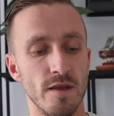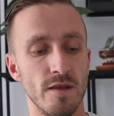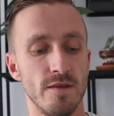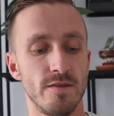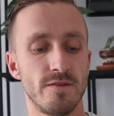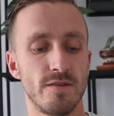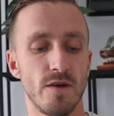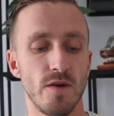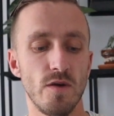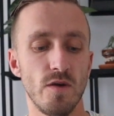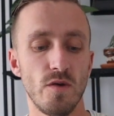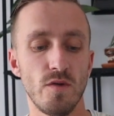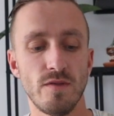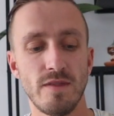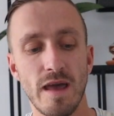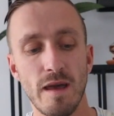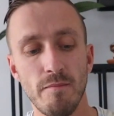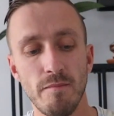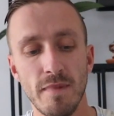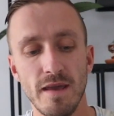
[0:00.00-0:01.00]
So
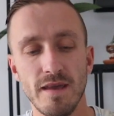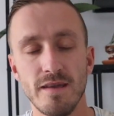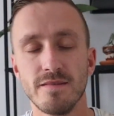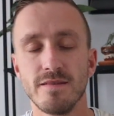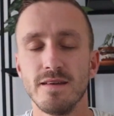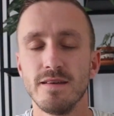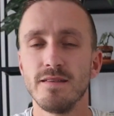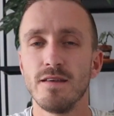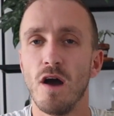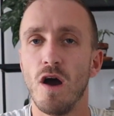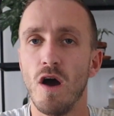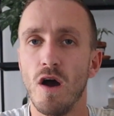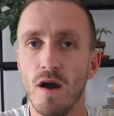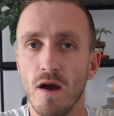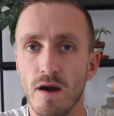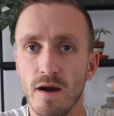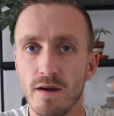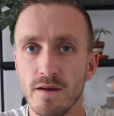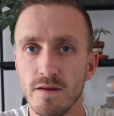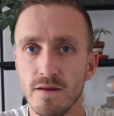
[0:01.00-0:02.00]
that makes it
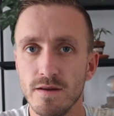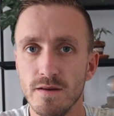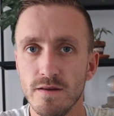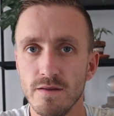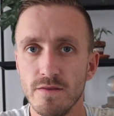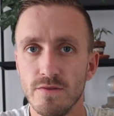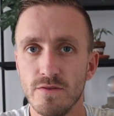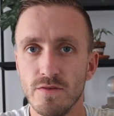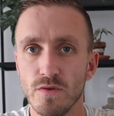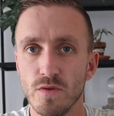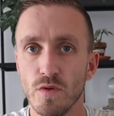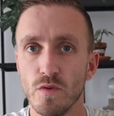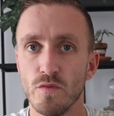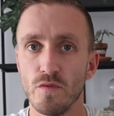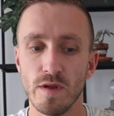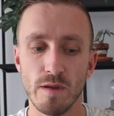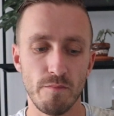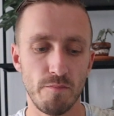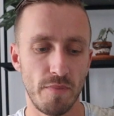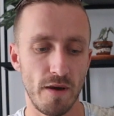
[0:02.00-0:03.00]
harder to
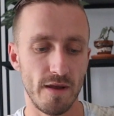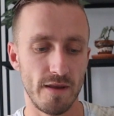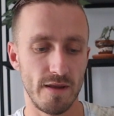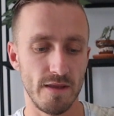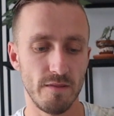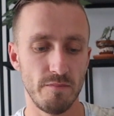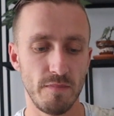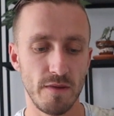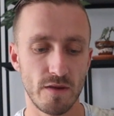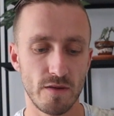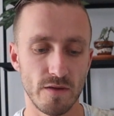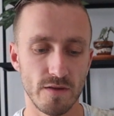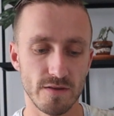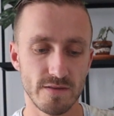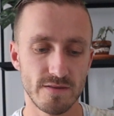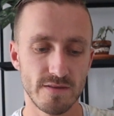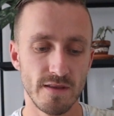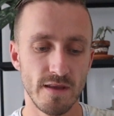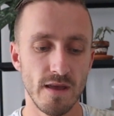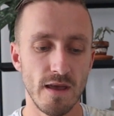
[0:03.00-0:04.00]
repot it
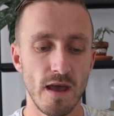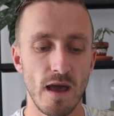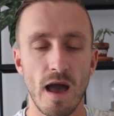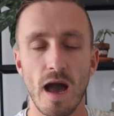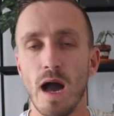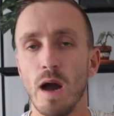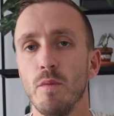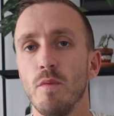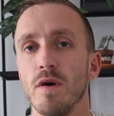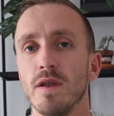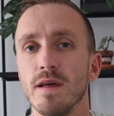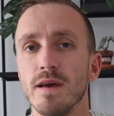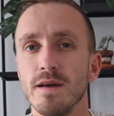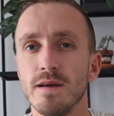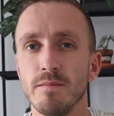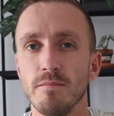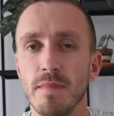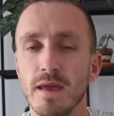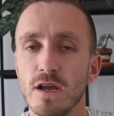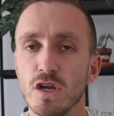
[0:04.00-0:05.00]
because I want to
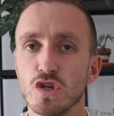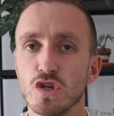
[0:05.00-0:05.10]
make